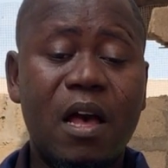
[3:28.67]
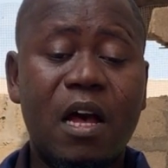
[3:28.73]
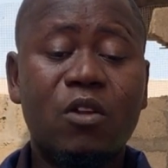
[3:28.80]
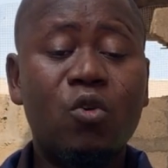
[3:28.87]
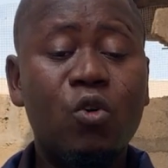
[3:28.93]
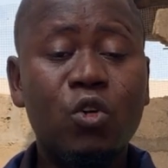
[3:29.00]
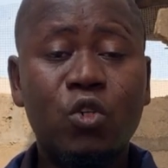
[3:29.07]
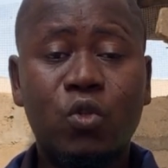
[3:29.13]
And
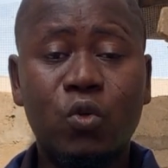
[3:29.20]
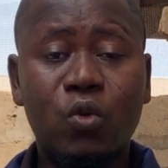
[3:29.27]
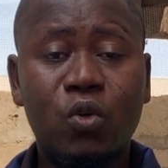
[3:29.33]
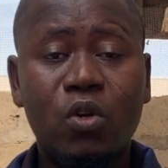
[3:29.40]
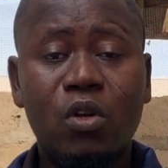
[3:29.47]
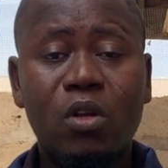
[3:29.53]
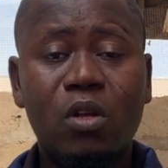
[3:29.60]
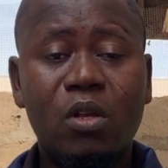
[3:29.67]
also
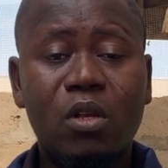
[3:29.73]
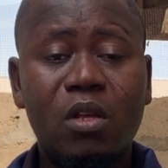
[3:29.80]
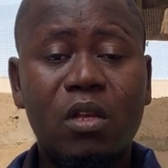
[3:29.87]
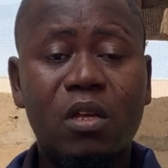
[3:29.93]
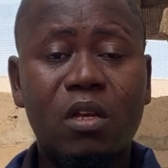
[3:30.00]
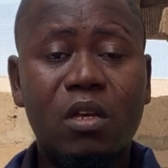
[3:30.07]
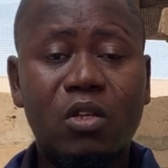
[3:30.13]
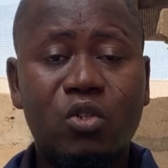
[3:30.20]

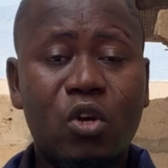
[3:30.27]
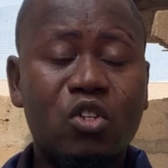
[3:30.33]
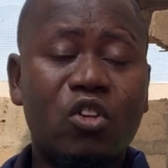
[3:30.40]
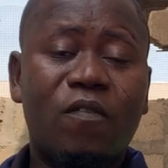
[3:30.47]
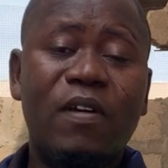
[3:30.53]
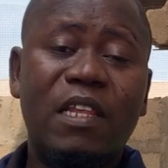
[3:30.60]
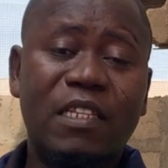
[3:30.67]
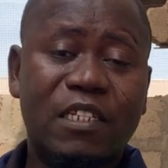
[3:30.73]
source
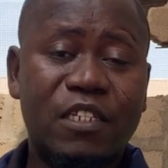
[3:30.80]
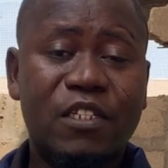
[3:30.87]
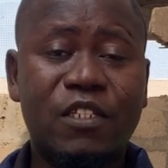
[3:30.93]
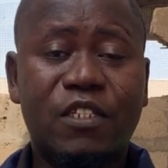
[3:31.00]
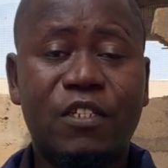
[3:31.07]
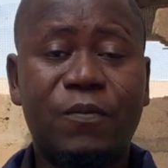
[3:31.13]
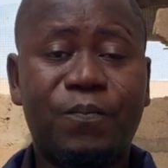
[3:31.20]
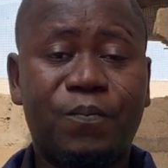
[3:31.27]
of
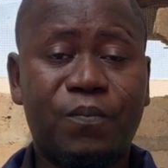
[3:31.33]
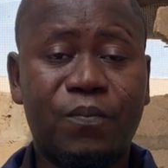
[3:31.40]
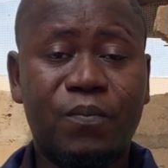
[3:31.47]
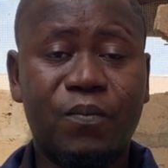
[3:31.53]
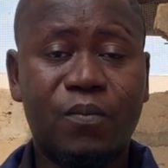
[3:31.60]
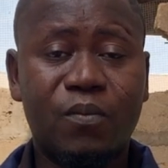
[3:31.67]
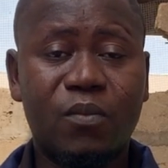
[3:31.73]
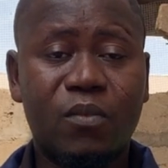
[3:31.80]
electricity.
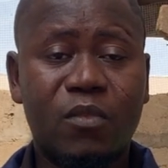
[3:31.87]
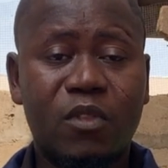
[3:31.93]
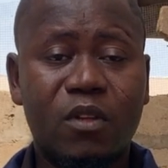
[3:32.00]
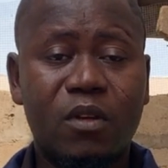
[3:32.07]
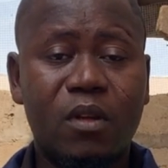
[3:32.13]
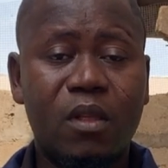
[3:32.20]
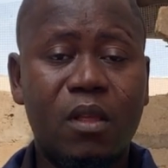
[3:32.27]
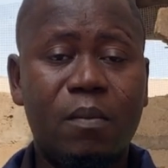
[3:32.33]

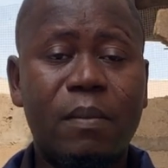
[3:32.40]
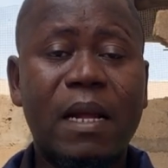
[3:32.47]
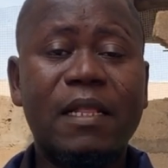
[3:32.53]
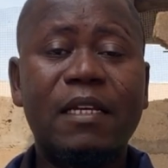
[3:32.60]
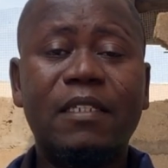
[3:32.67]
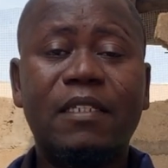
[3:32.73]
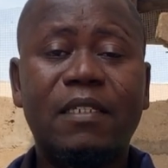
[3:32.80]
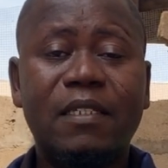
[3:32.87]
But
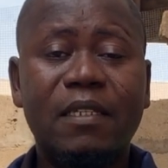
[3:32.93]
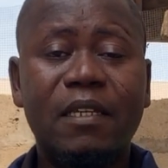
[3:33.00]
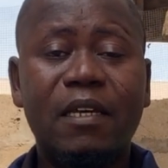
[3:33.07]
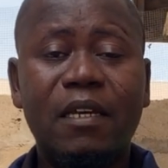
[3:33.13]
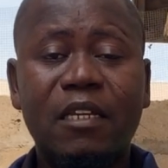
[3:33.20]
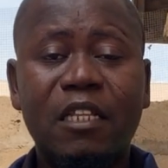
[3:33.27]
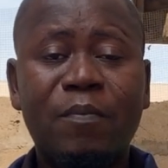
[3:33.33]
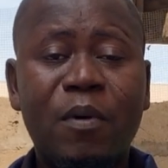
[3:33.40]
this
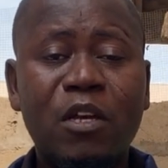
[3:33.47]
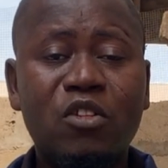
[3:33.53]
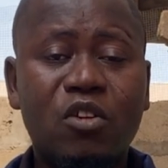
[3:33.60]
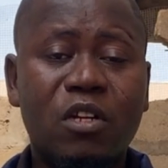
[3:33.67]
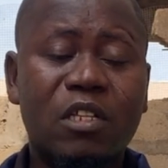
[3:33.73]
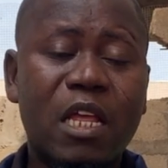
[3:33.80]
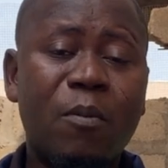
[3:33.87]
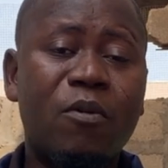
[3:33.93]
depends
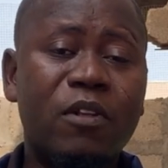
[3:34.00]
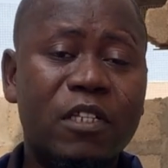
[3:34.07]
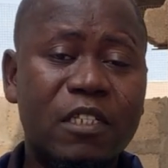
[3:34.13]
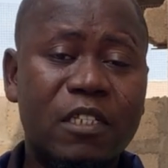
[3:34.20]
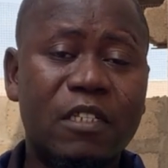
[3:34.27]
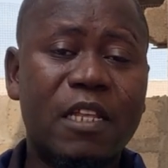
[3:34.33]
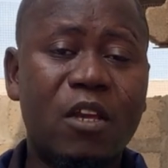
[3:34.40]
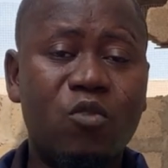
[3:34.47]
on the type of
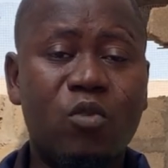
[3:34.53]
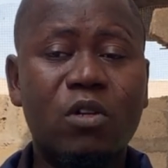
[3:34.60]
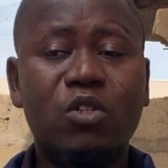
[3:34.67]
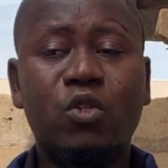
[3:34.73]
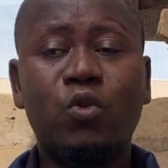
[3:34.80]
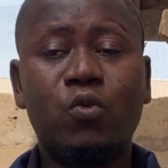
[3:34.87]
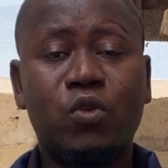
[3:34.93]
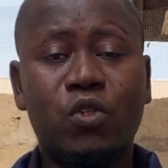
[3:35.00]
electricity that you want
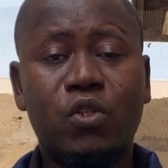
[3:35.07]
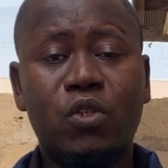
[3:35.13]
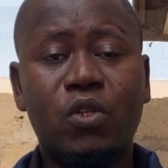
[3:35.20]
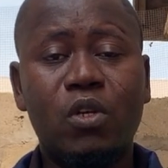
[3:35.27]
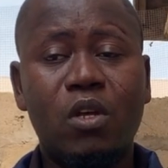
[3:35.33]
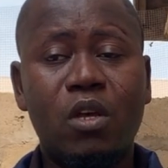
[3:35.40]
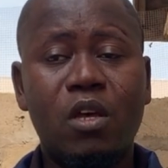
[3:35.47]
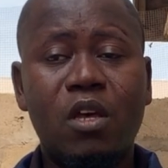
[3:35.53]
to use.
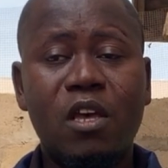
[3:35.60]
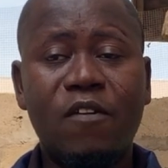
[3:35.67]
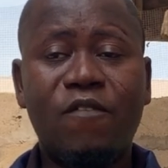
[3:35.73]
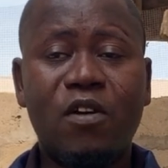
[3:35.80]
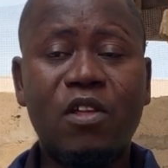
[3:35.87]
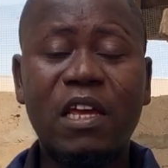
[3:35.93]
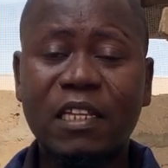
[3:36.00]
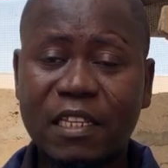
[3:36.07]
If
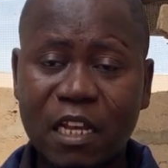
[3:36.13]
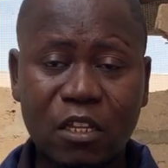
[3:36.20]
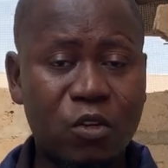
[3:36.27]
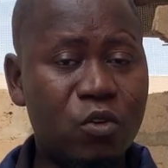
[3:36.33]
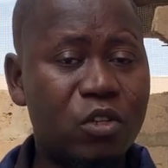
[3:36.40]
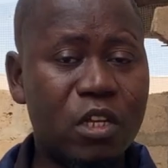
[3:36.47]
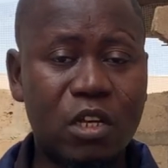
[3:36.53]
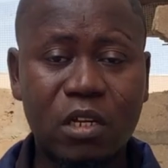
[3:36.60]
you're not intending to
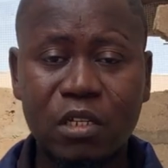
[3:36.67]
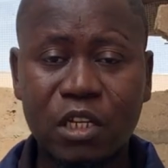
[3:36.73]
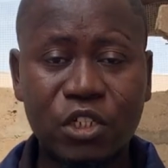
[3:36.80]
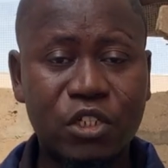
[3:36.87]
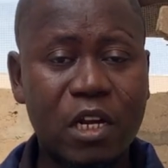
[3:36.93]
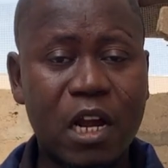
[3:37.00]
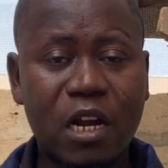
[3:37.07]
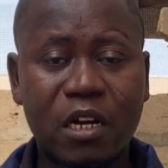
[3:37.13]
use the
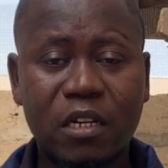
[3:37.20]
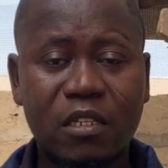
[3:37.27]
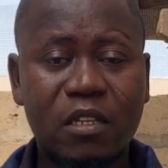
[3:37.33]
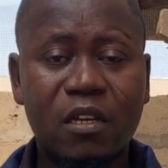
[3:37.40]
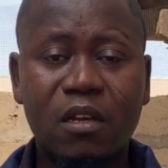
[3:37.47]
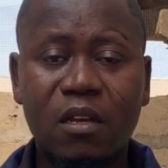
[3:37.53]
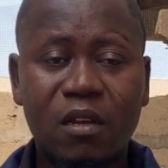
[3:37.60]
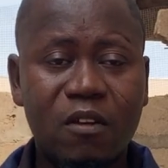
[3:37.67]
national grid,
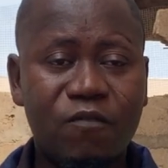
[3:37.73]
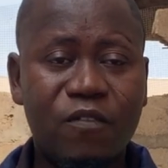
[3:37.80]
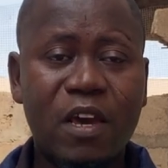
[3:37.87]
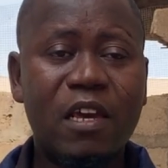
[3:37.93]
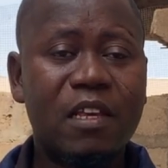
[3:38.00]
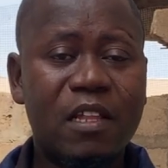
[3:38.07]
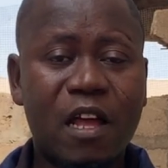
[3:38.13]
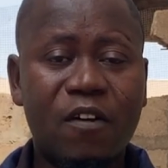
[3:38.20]
fair
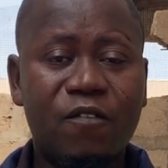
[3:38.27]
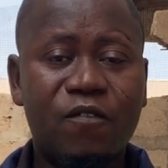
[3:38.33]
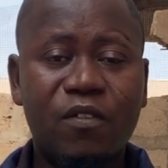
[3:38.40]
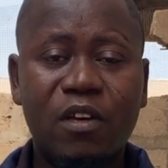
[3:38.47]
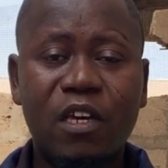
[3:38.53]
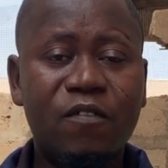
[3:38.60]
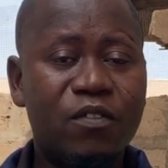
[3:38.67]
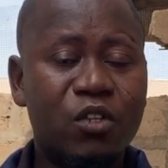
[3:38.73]
enough.
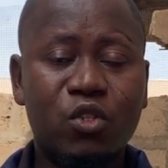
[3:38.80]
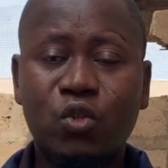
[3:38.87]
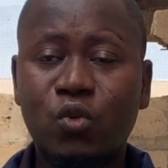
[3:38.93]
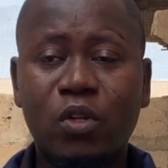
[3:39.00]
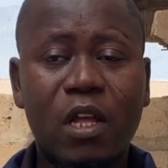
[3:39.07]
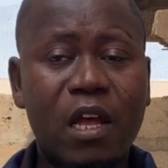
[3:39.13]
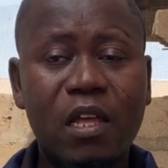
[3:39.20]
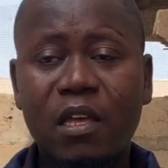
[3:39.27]
If the
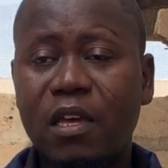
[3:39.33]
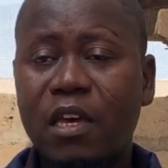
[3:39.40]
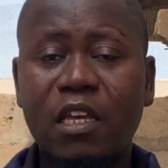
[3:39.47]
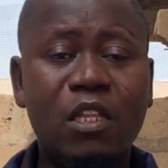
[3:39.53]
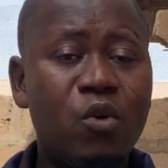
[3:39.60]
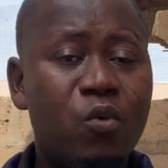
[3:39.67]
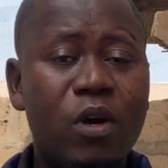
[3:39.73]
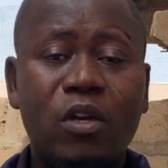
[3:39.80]
solar,
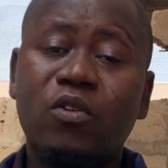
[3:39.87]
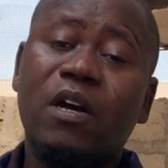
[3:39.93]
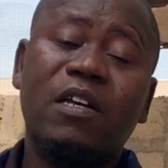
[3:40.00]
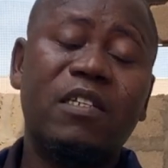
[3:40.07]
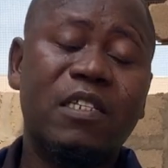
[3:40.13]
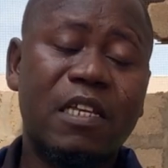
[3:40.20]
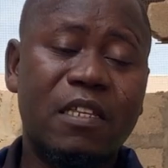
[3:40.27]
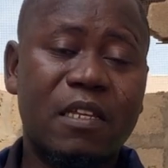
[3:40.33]
anywhere you can
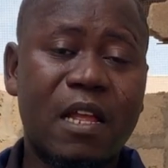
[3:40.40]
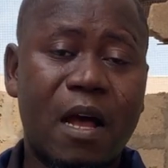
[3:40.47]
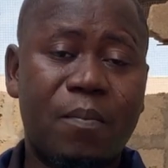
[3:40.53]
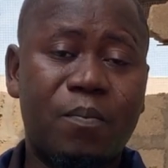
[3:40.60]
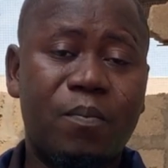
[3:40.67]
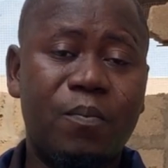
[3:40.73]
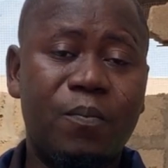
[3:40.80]
set it up.